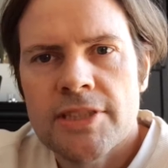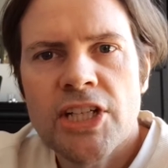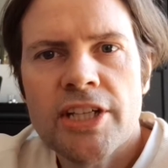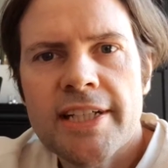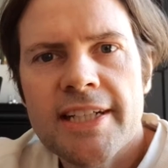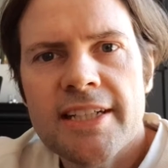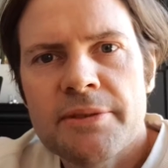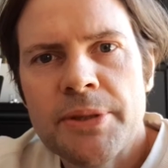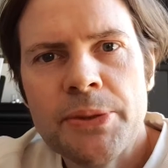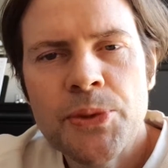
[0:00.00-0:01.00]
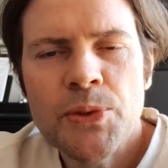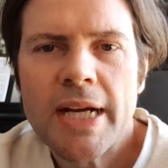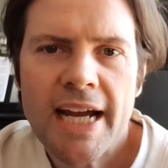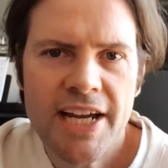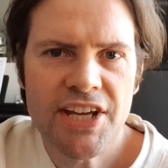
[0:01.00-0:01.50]
So, g'day people,
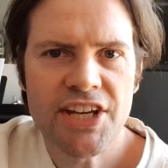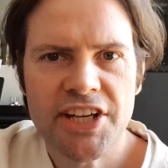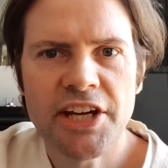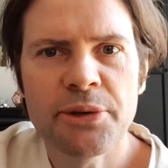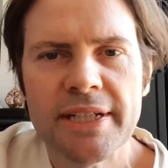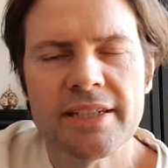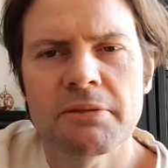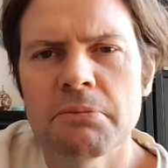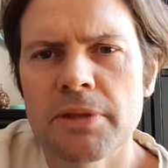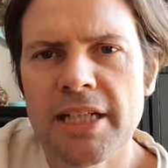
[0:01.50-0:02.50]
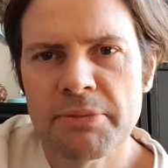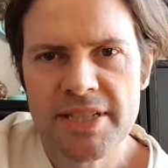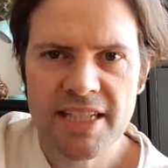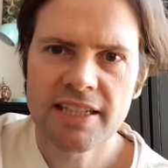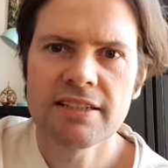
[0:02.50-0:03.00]
how you going? My name
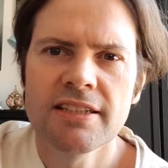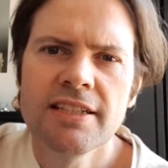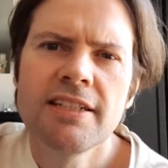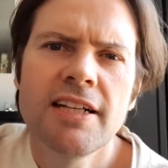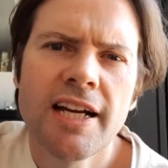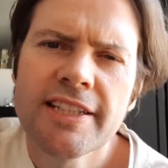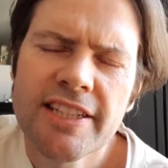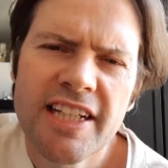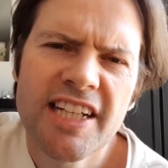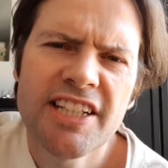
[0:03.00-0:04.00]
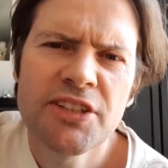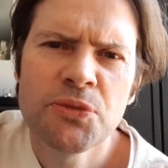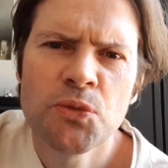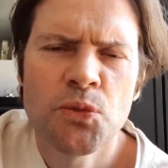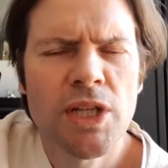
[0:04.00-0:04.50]
is Glenn, and today
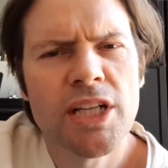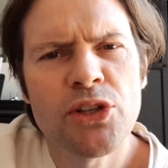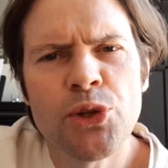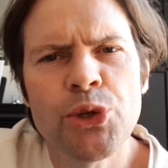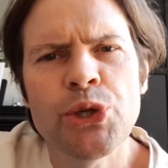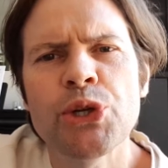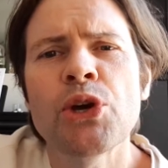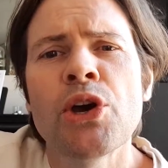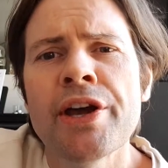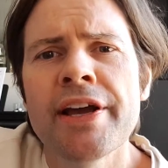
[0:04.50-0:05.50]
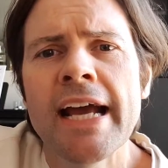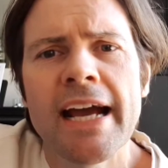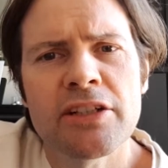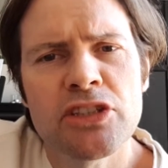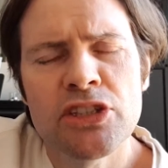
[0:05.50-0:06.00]
we're going to learn
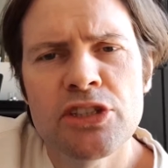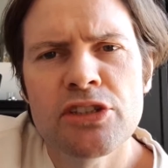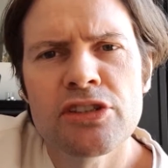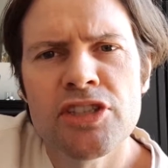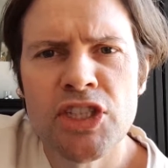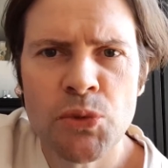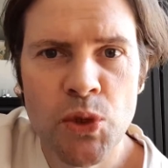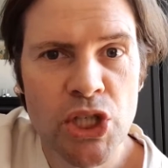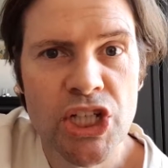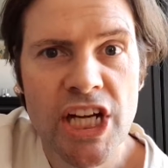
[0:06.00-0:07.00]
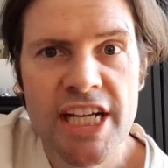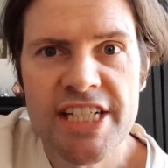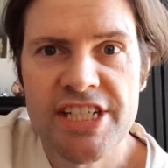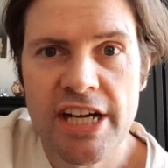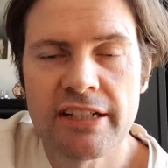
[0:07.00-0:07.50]
how to use the word
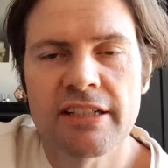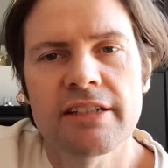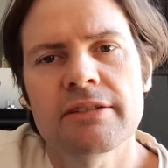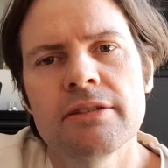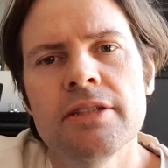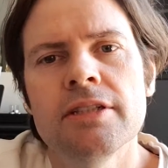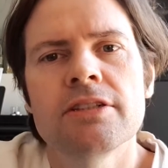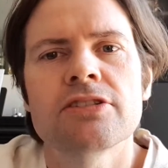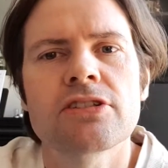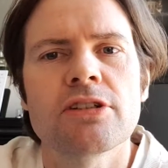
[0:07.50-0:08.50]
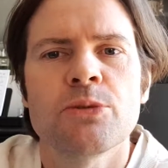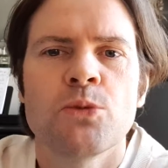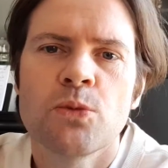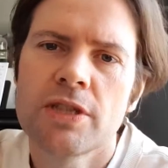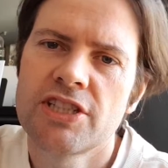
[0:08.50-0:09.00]
chunder. So,
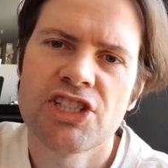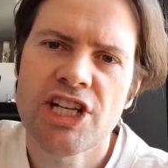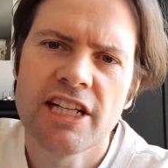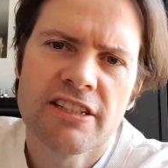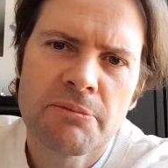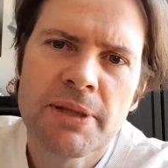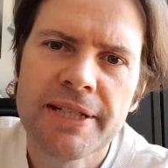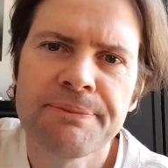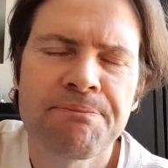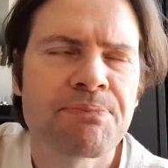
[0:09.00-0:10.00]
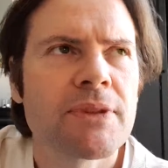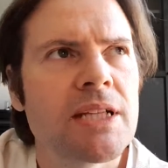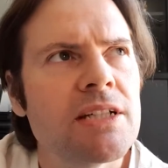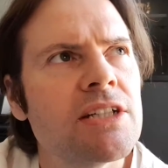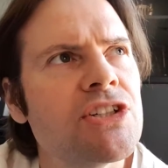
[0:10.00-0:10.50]
what does chunder mean?
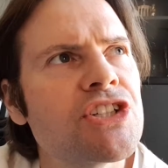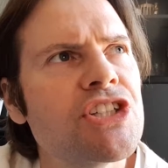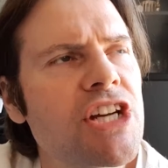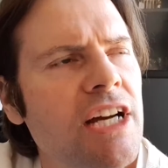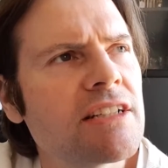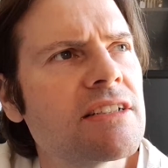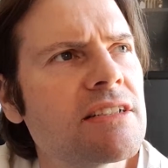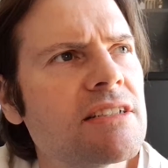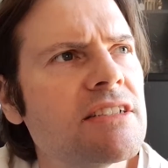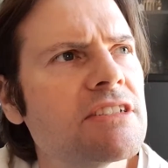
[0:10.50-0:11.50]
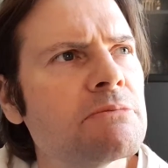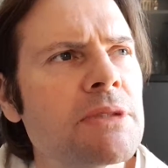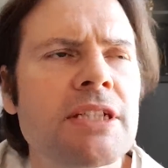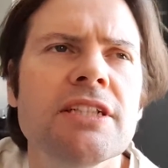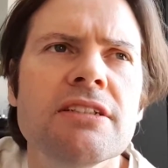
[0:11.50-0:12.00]
Chunder
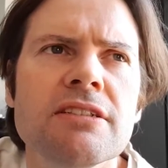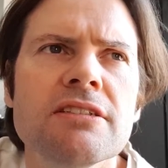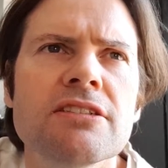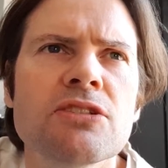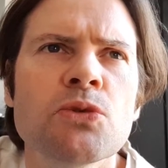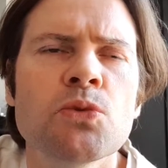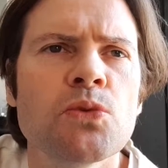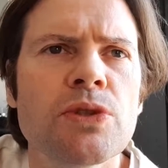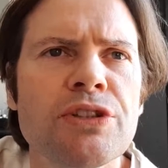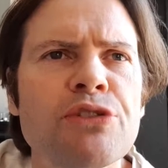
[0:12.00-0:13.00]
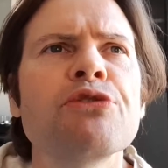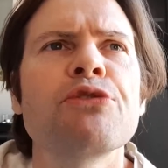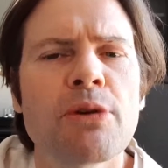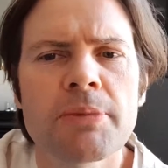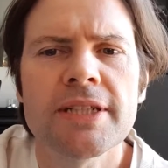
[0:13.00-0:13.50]
means when you're
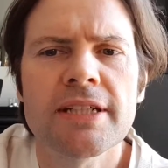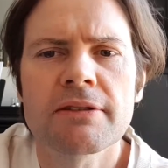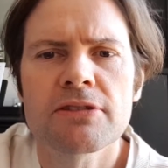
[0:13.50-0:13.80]
vomiting.